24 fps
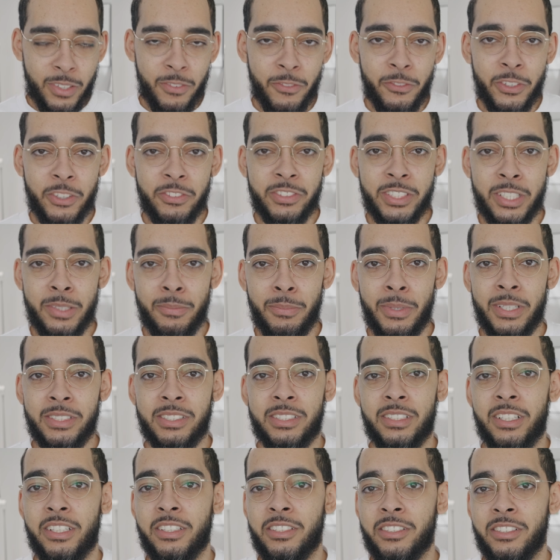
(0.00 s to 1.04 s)
15
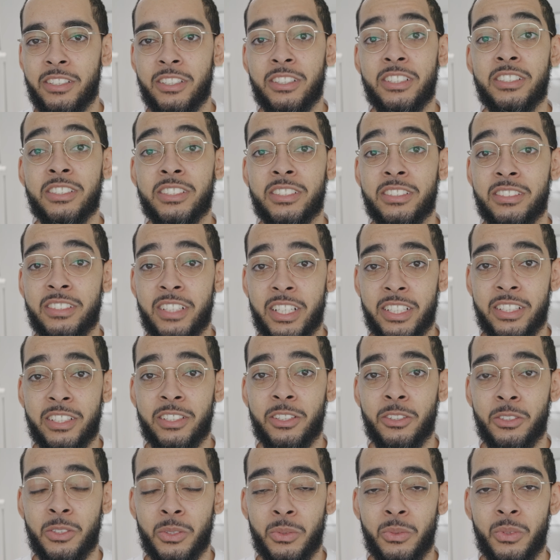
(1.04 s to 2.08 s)
months later, there is
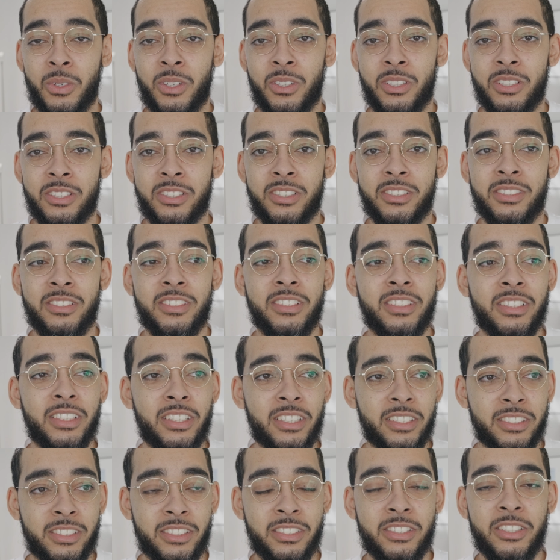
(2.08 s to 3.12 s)
nothing on the walls.
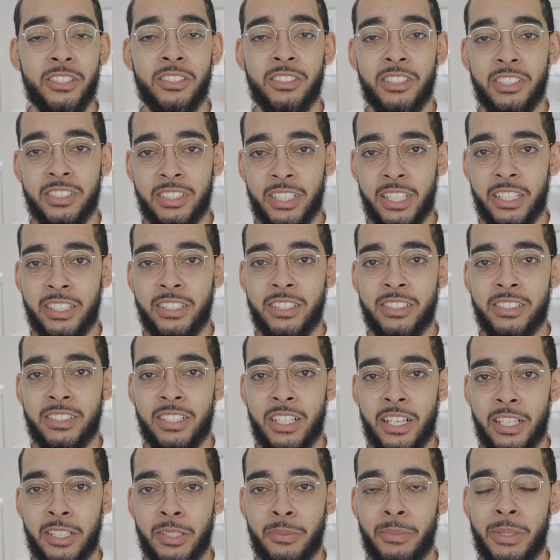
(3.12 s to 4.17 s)
It still looks like an
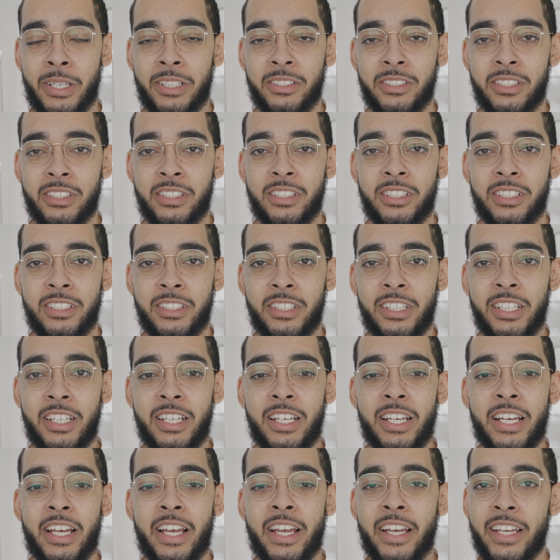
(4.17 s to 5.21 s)
asylum out there.
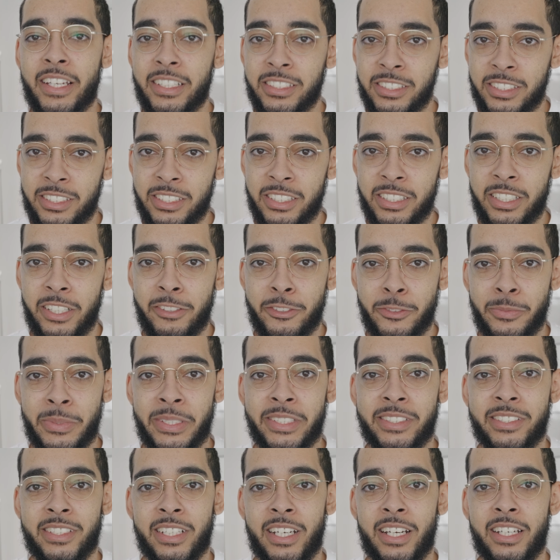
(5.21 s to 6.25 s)
And she gives me
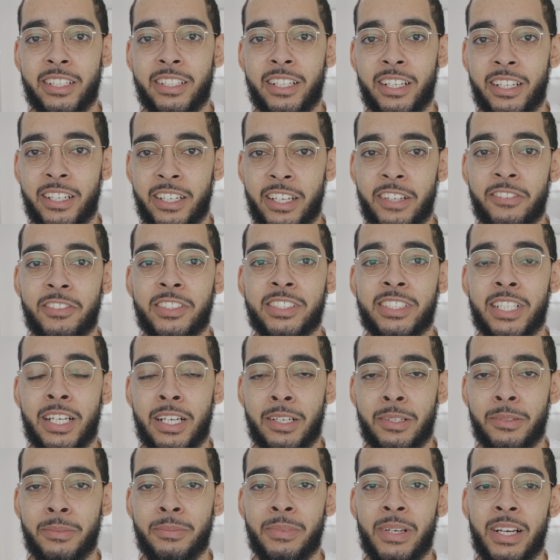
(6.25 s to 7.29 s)
a side eye every
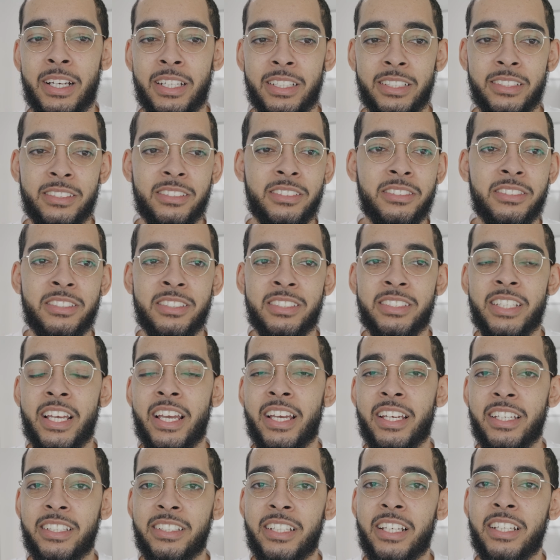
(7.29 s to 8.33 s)
time I
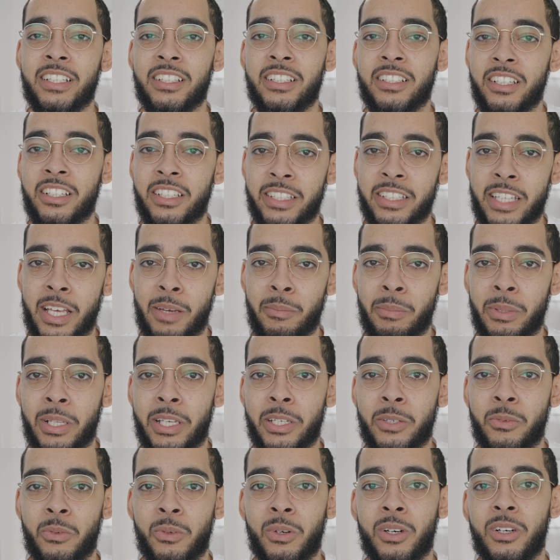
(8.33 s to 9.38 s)
stand and look at that
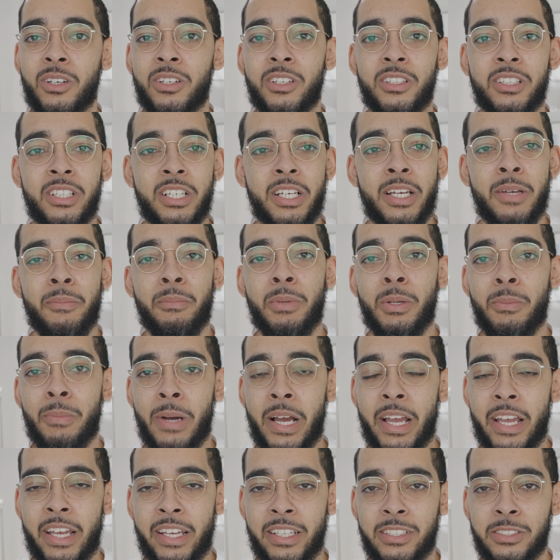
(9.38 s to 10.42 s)
blank wall, put
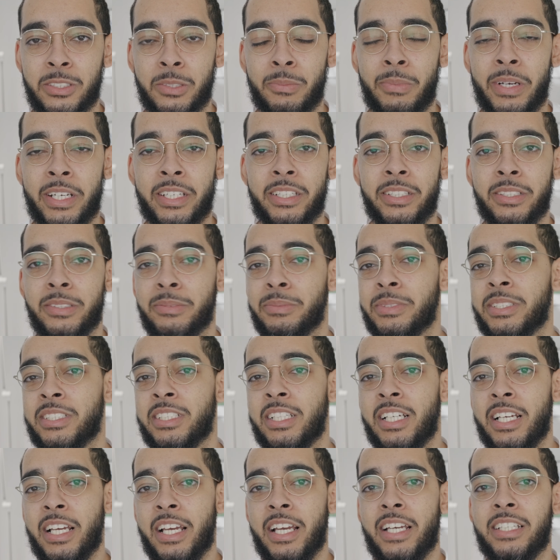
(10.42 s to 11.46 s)
my hands on my hips
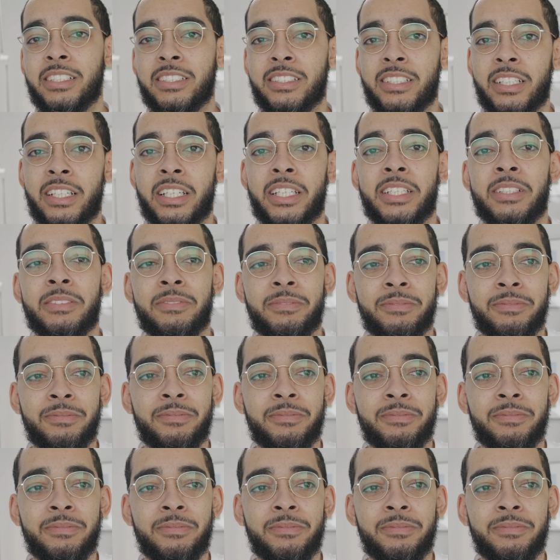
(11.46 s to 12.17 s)
and say,